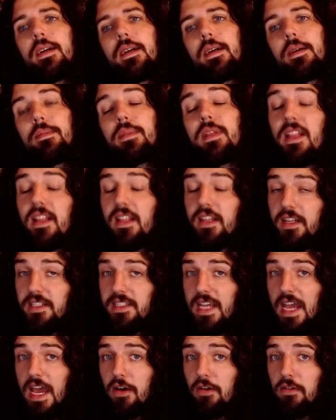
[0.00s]
But that little
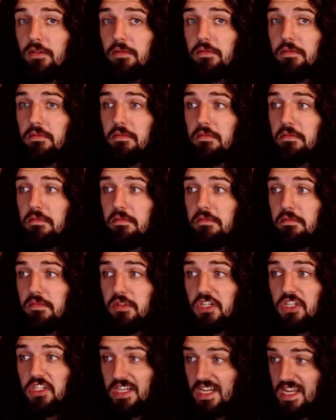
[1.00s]
doubt
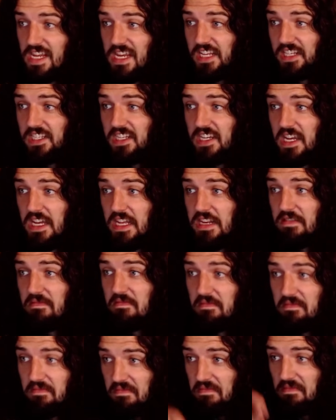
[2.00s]
just ekes in
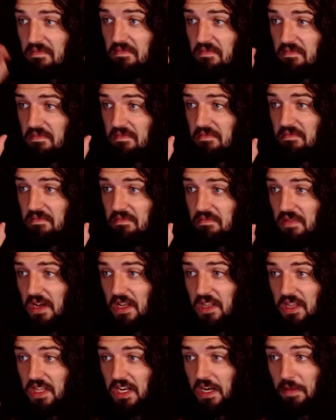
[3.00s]
a
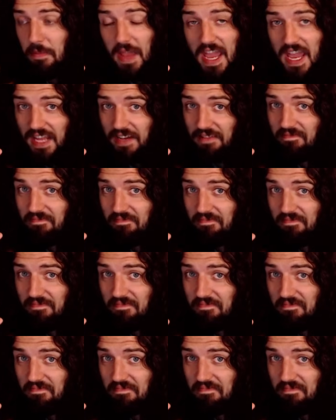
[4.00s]
little bit.
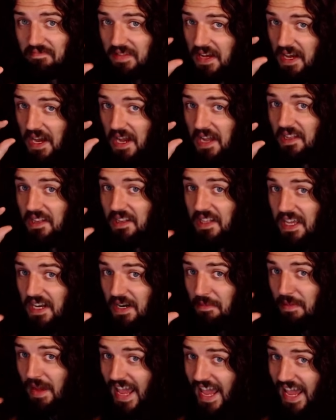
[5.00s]
A little
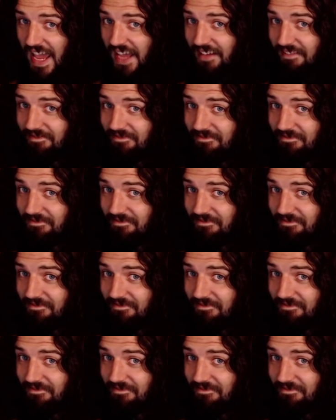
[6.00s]
bit.